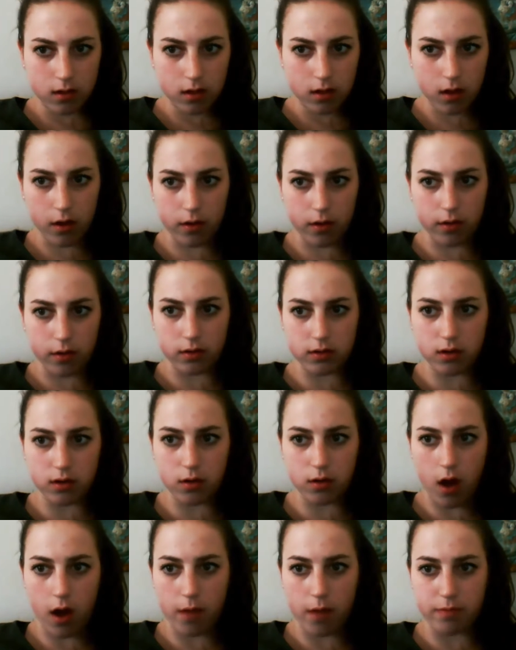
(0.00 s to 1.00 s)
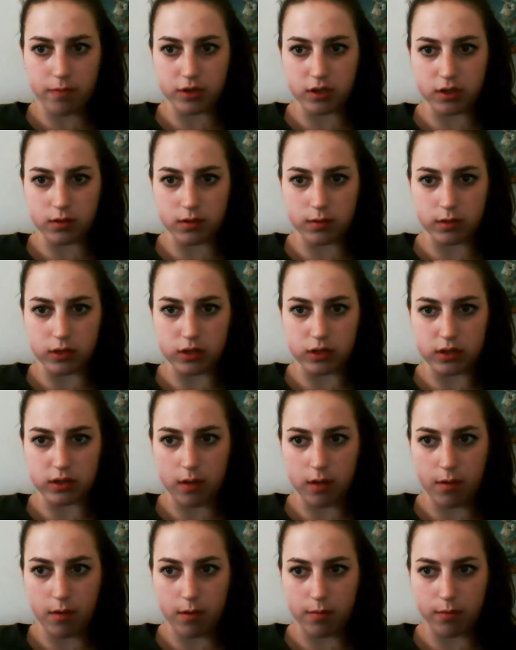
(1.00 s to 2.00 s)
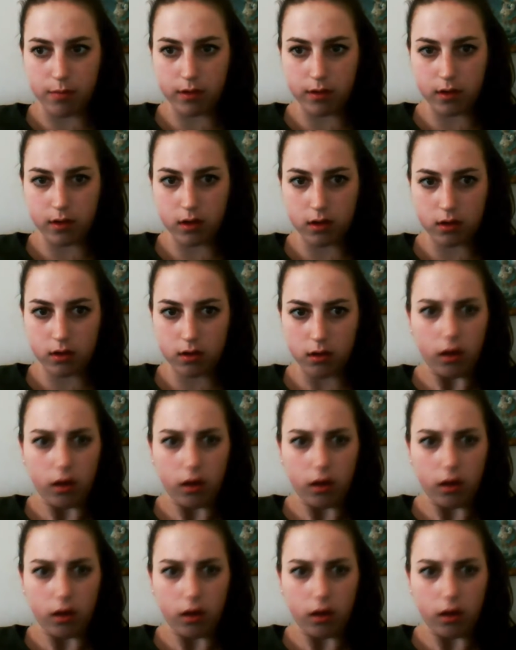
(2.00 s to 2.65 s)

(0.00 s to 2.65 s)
Oh, there's no options. We just come up with it.